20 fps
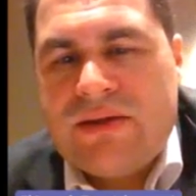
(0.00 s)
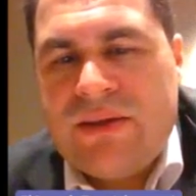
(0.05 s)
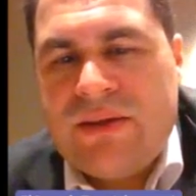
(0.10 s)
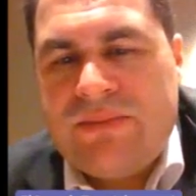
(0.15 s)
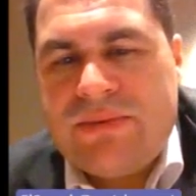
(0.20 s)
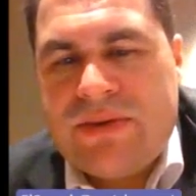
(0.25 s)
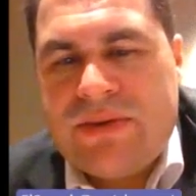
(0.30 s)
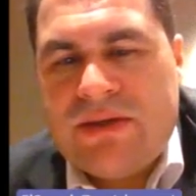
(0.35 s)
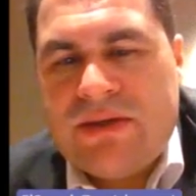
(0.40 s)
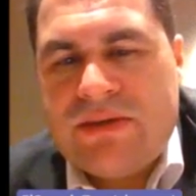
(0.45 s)

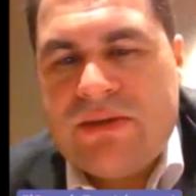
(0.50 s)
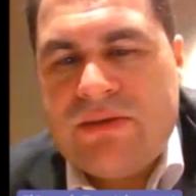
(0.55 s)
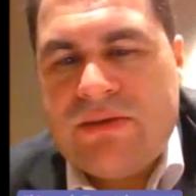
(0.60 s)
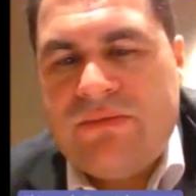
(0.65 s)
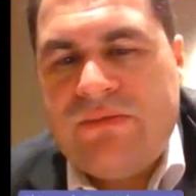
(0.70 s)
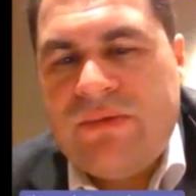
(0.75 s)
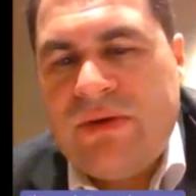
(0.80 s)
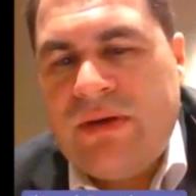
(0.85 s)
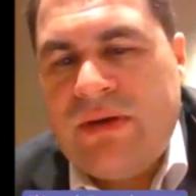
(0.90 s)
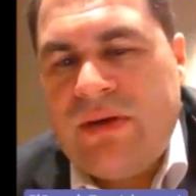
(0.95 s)

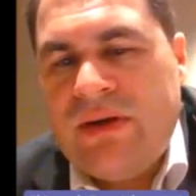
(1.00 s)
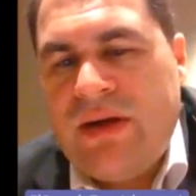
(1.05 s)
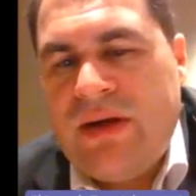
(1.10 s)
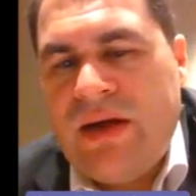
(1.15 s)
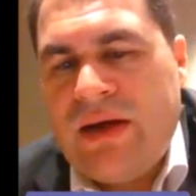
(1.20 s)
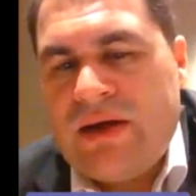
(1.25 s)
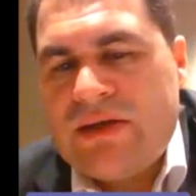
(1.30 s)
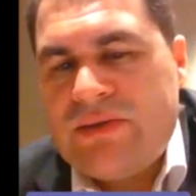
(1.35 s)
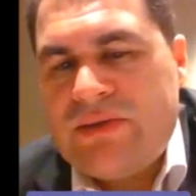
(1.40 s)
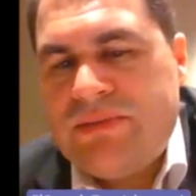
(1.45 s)
substantive
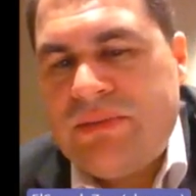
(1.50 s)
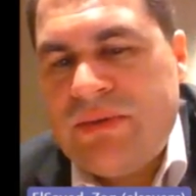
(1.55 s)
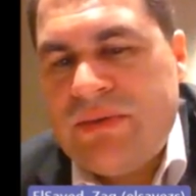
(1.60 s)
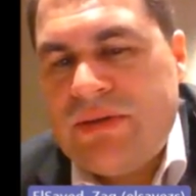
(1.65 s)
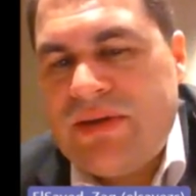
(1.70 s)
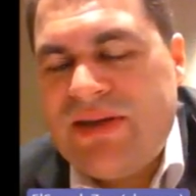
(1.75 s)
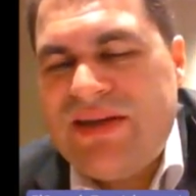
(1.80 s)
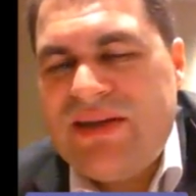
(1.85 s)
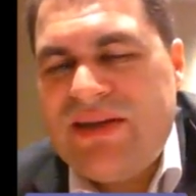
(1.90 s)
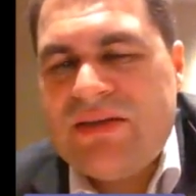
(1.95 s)

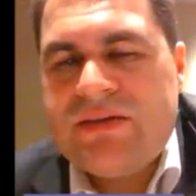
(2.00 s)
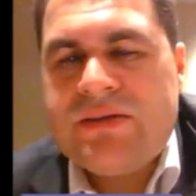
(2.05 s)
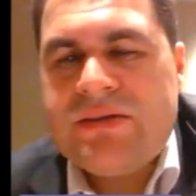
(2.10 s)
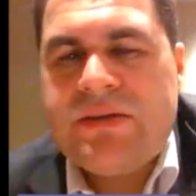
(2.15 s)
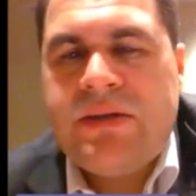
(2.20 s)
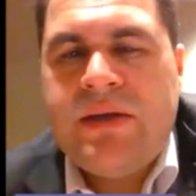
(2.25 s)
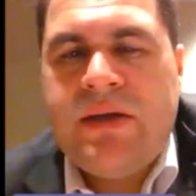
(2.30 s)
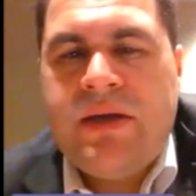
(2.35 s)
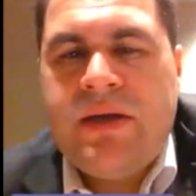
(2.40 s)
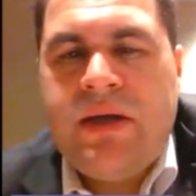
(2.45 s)

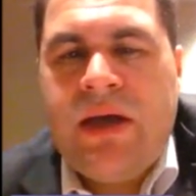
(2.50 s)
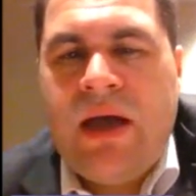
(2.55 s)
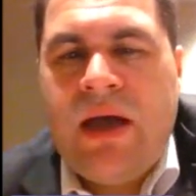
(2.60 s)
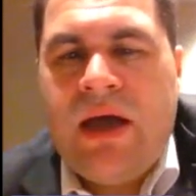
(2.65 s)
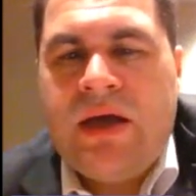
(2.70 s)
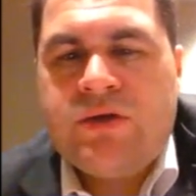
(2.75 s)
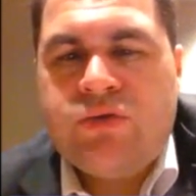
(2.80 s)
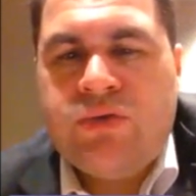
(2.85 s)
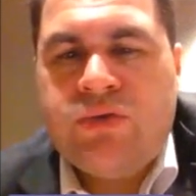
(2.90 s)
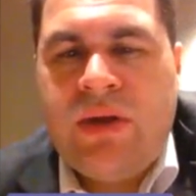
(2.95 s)
expertise,
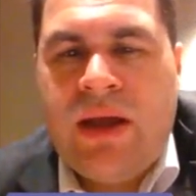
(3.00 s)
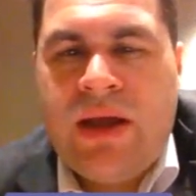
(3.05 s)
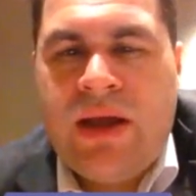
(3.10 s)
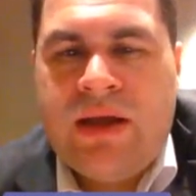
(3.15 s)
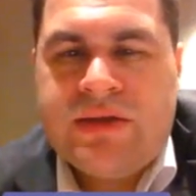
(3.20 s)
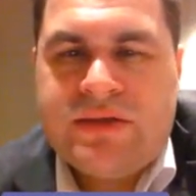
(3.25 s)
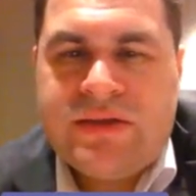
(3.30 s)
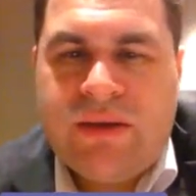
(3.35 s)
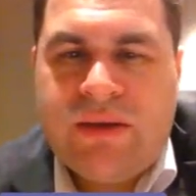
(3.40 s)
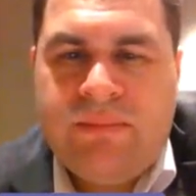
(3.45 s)
as well
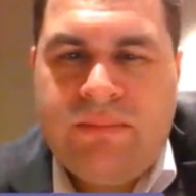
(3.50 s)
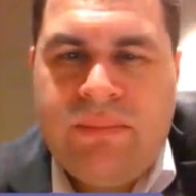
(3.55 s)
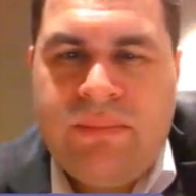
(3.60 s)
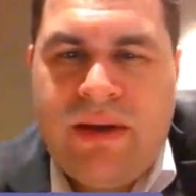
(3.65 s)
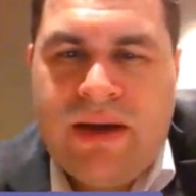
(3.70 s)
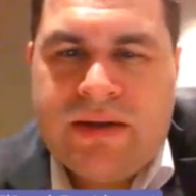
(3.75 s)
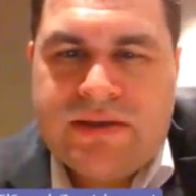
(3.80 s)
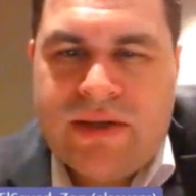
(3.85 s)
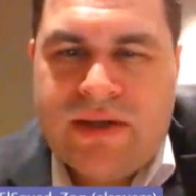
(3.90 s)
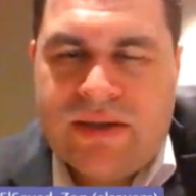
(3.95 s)
as some
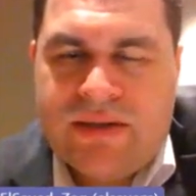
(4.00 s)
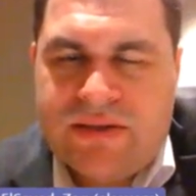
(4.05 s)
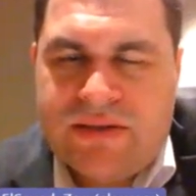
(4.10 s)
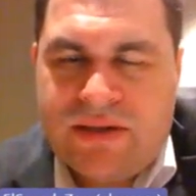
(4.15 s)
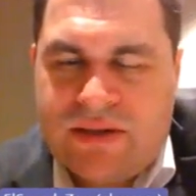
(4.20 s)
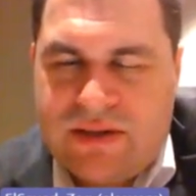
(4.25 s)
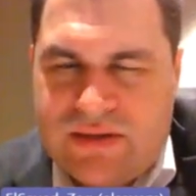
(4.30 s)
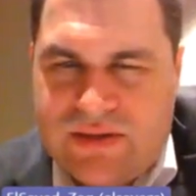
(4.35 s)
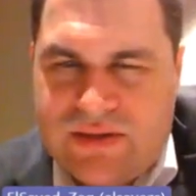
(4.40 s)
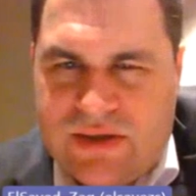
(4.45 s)
math and
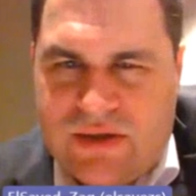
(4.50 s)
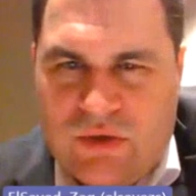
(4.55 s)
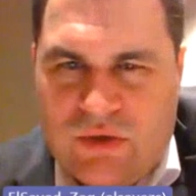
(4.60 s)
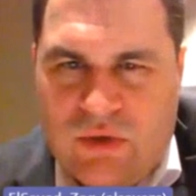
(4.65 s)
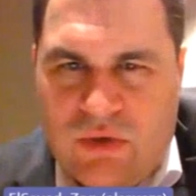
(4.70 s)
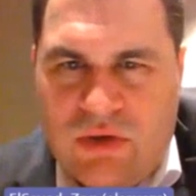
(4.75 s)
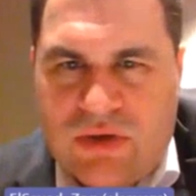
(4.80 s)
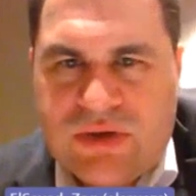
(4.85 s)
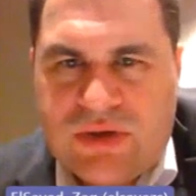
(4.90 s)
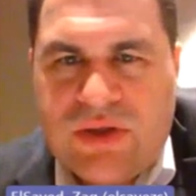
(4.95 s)
statistical
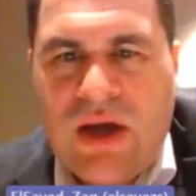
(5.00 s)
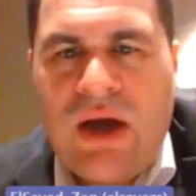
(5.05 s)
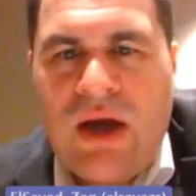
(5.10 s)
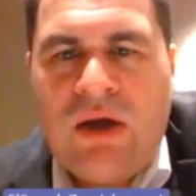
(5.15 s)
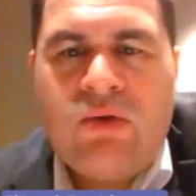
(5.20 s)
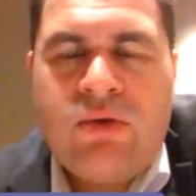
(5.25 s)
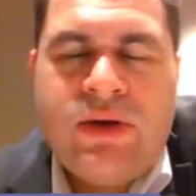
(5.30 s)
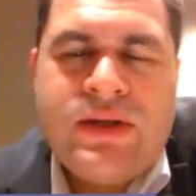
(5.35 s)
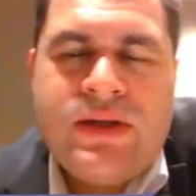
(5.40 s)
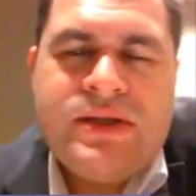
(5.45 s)
knowledge.
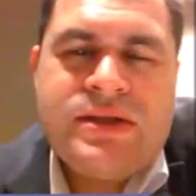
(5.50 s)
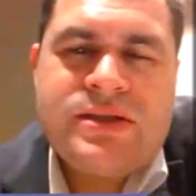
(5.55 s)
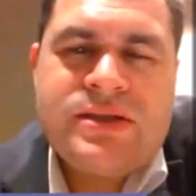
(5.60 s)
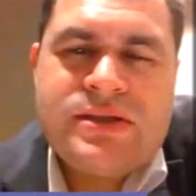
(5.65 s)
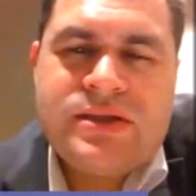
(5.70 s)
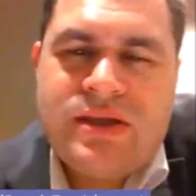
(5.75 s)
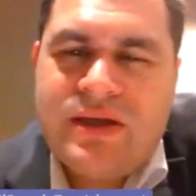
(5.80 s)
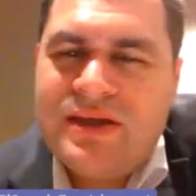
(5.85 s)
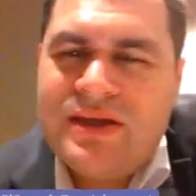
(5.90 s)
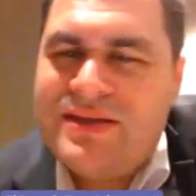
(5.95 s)
I already
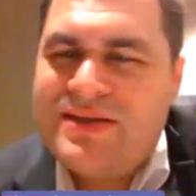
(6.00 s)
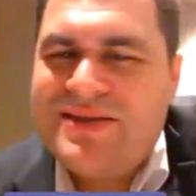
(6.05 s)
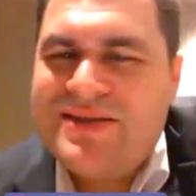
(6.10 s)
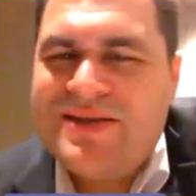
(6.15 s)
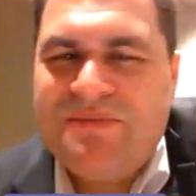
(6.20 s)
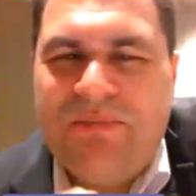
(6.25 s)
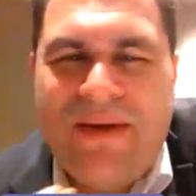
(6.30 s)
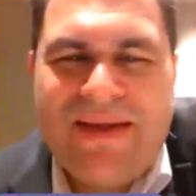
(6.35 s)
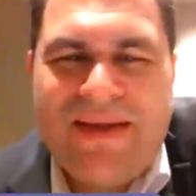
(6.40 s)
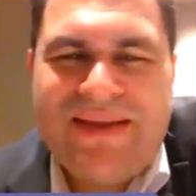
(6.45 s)

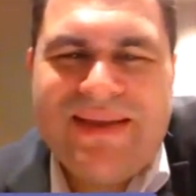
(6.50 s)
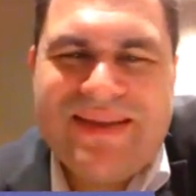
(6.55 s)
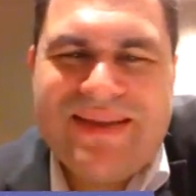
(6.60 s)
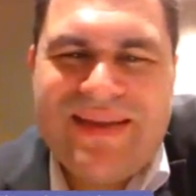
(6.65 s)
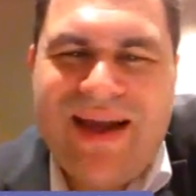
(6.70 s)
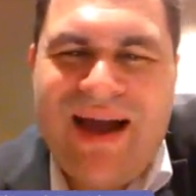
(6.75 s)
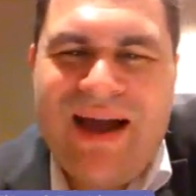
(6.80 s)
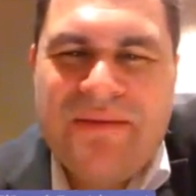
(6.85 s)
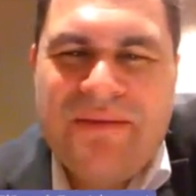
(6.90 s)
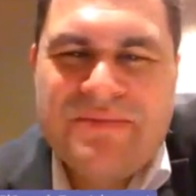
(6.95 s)
stressed many
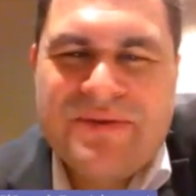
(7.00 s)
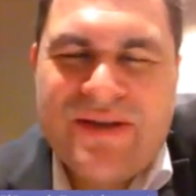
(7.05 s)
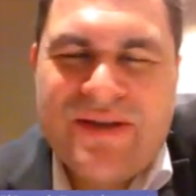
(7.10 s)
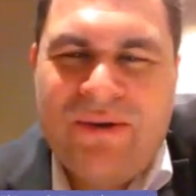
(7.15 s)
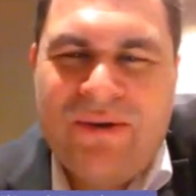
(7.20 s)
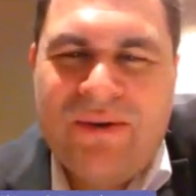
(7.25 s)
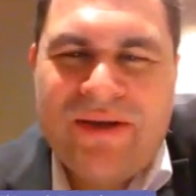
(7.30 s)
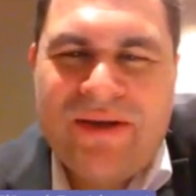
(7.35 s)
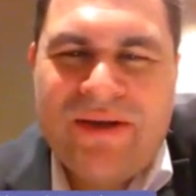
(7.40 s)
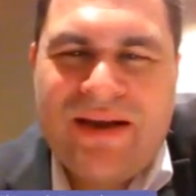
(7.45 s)
times in
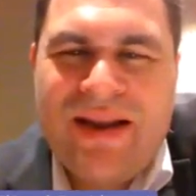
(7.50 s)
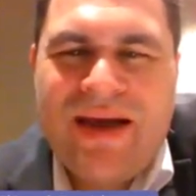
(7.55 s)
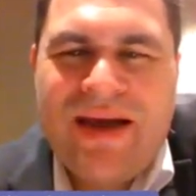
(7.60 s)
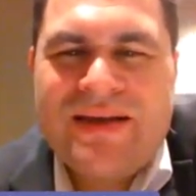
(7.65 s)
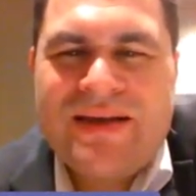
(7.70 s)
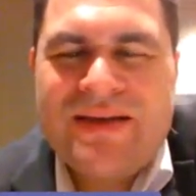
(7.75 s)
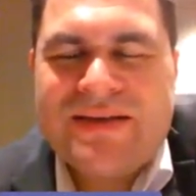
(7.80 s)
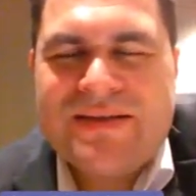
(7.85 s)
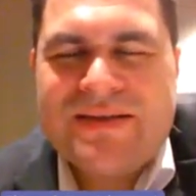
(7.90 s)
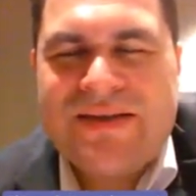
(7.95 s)
our
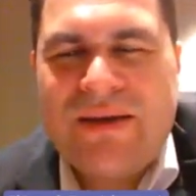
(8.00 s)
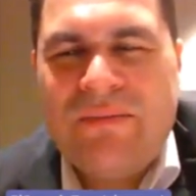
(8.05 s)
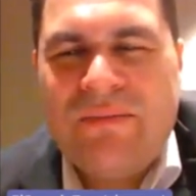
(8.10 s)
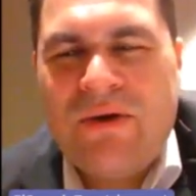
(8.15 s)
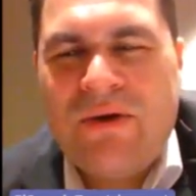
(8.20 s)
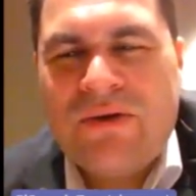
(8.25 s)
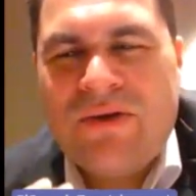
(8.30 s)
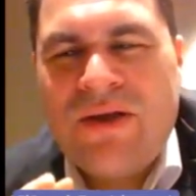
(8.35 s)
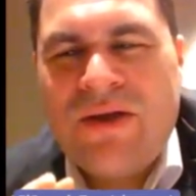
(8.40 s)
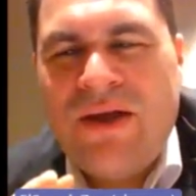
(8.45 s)
class
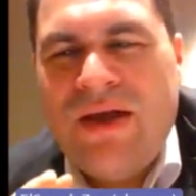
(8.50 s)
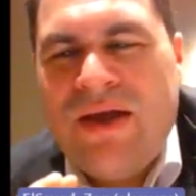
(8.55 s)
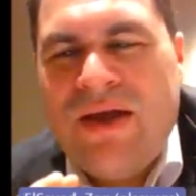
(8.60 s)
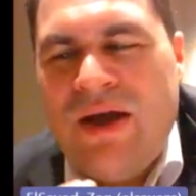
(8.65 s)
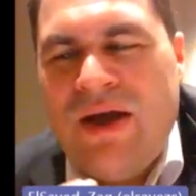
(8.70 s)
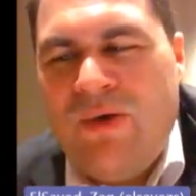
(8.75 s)
about